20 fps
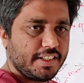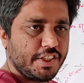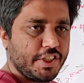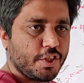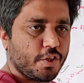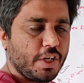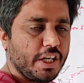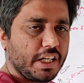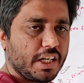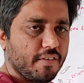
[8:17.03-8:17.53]

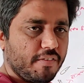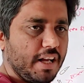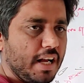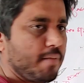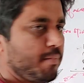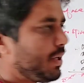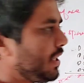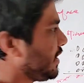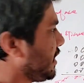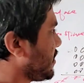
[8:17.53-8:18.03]
During
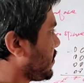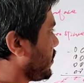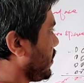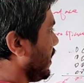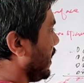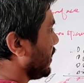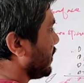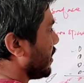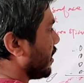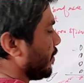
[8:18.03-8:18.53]
development, this
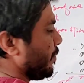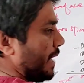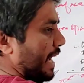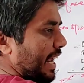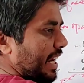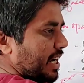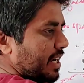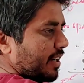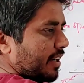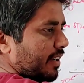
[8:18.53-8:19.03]
duct
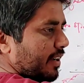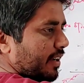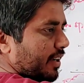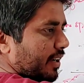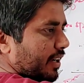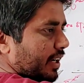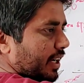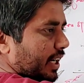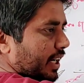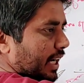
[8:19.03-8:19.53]
remain
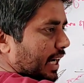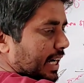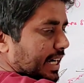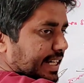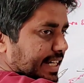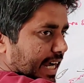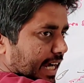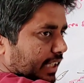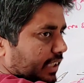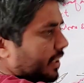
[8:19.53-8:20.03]

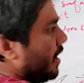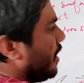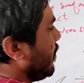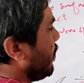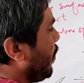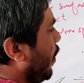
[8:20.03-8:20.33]
intact.